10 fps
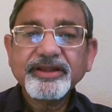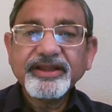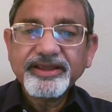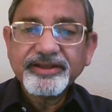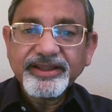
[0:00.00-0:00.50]

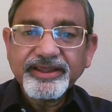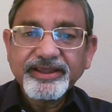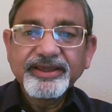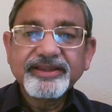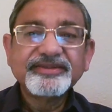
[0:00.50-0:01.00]
Clearly,
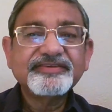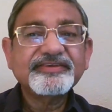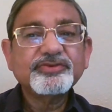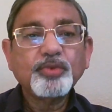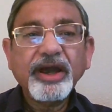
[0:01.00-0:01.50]
this
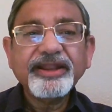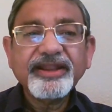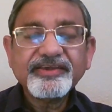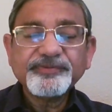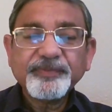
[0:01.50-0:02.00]
is one
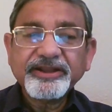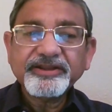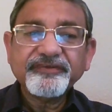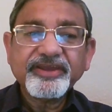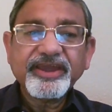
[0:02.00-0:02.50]
aspect
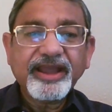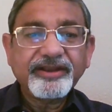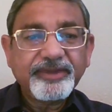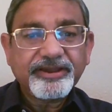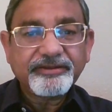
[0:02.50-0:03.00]
of
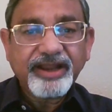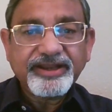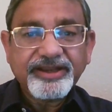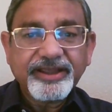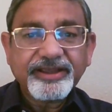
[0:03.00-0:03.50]
academic
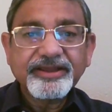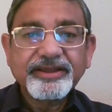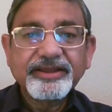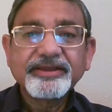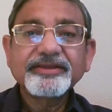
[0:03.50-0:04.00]
writing,
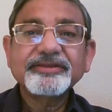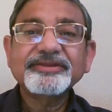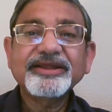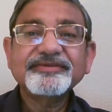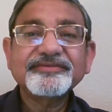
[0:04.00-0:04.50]

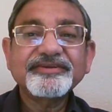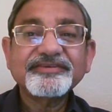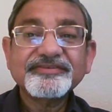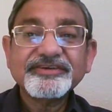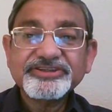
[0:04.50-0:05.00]
that is
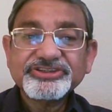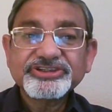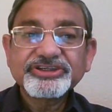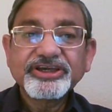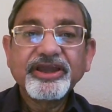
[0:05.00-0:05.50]

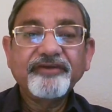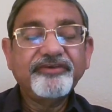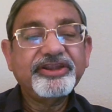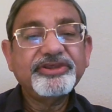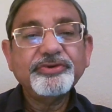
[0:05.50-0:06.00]
research,
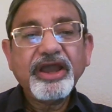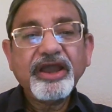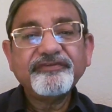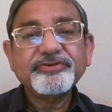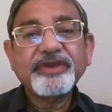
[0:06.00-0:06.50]
where you
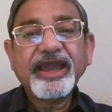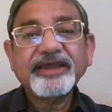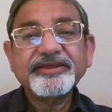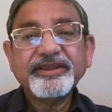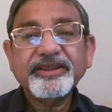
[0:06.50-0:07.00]
have to
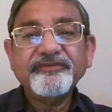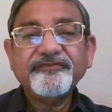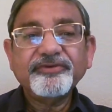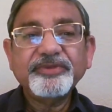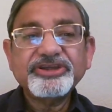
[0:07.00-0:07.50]
gather
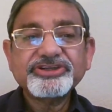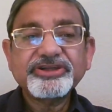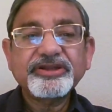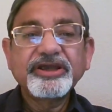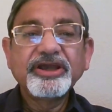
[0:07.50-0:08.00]

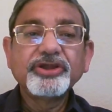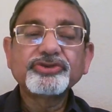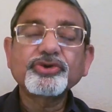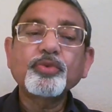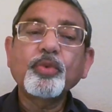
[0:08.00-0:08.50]
information
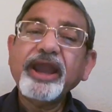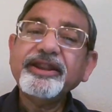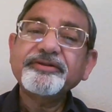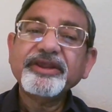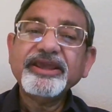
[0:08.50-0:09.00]
through
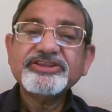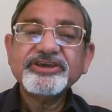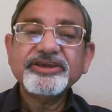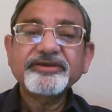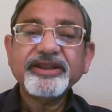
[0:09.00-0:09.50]
wide
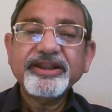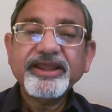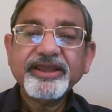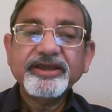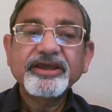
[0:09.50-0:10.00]
ranging
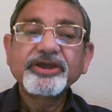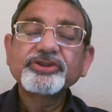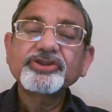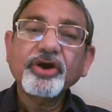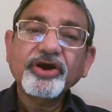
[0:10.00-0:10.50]
reading,
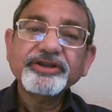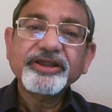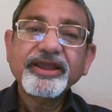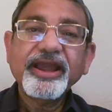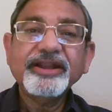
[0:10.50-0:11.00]
thought,
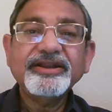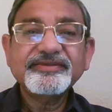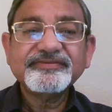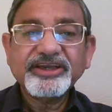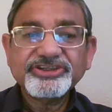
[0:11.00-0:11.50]
and
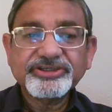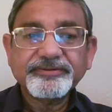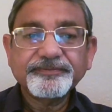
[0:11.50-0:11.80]
discussion.